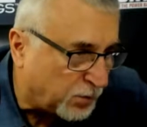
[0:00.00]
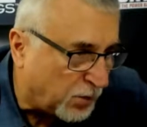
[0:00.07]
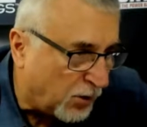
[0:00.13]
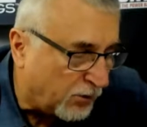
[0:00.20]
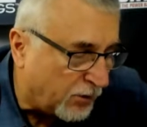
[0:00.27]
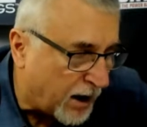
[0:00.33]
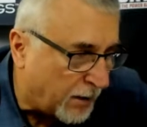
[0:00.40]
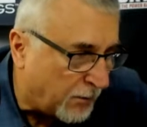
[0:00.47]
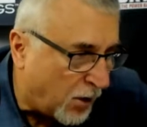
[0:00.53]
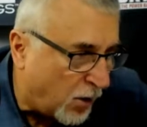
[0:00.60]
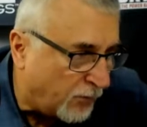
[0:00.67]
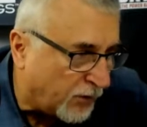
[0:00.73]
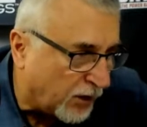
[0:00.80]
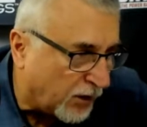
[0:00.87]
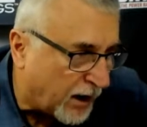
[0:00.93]
program
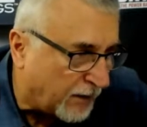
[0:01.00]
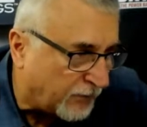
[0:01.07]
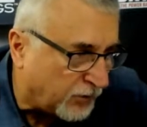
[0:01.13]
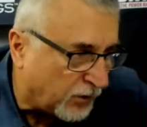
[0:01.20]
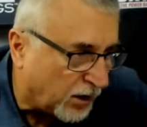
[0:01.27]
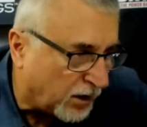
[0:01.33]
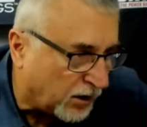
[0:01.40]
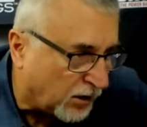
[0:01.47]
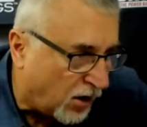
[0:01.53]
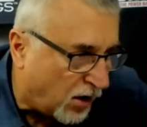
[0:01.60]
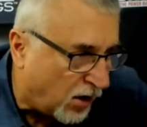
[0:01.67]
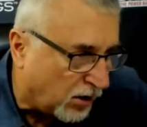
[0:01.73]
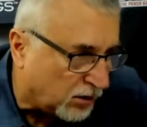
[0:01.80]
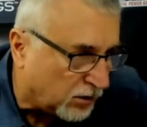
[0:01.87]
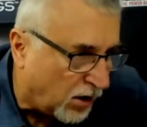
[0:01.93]
over after a
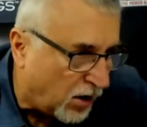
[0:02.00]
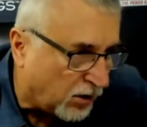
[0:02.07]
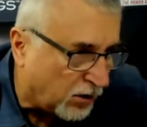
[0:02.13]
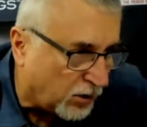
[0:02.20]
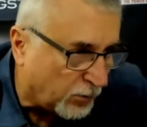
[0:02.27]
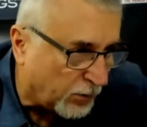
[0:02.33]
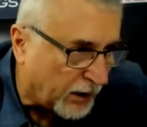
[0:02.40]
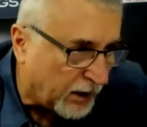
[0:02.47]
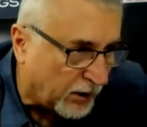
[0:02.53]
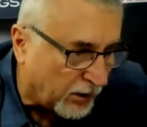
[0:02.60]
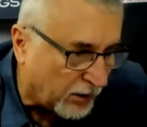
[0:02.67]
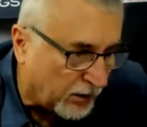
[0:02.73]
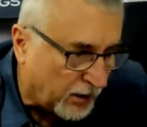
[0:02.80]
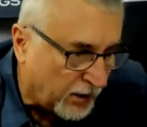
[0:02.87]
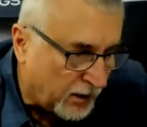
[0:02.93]
long, long
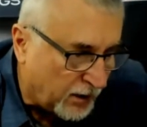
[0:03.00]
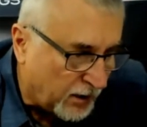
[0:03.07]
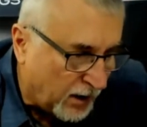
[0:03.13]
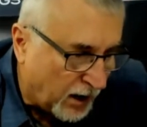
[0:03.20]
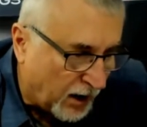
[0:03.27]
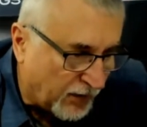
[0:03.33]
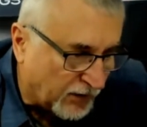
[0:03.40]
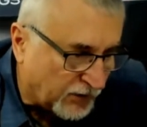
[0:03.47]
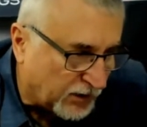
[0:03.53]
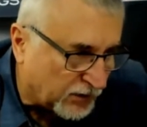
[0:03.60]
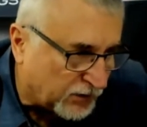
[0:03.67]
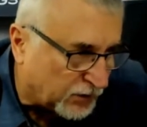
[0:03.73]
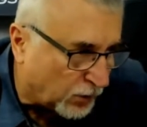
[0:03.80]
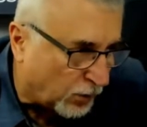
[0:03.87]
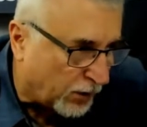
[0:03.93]
career. This is a
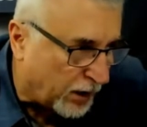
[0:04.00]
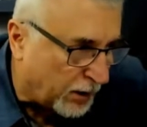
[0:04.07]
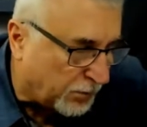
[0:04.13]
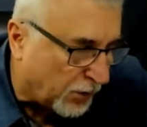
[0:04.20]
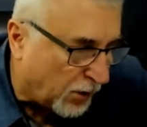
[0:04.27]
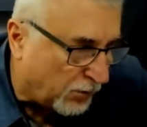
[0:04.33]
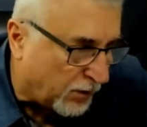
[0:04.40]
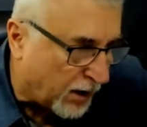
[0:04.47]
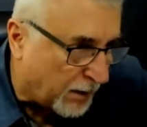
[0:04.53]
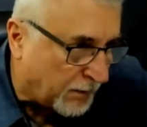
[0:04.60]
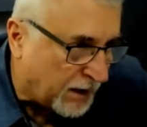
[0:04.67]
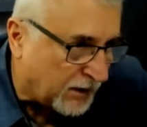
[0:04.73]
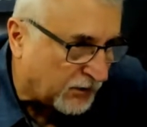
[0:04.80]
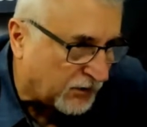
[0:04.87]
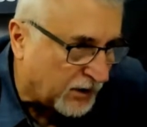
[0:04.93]
storied program.
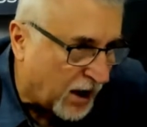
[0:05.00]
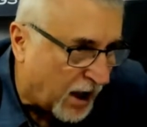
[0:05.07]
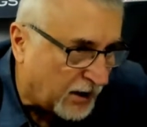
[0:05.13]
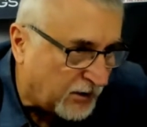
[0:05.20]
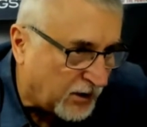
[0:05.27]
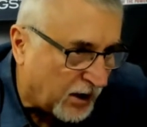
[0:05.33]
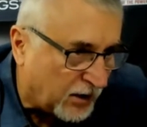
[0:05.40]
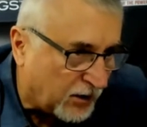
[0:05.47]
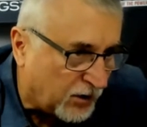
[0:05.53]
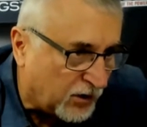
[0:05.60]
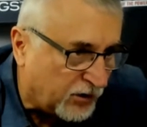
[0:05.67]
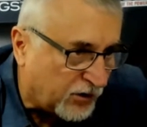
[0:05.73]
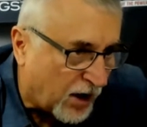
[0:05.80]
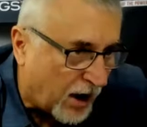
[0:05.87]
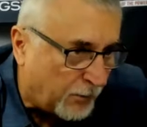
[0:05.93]
He has not done a
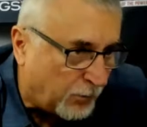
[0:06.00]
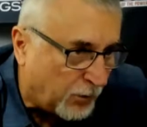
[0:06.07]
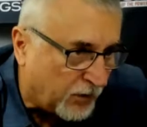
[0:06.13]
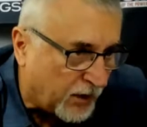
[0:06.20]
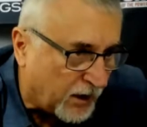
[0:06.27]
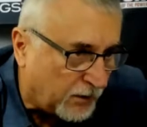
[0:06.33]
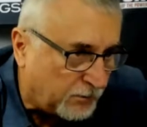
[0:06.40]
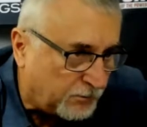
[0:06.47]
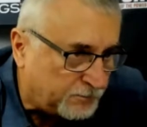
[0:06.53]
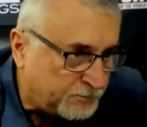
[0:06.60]
good job with it.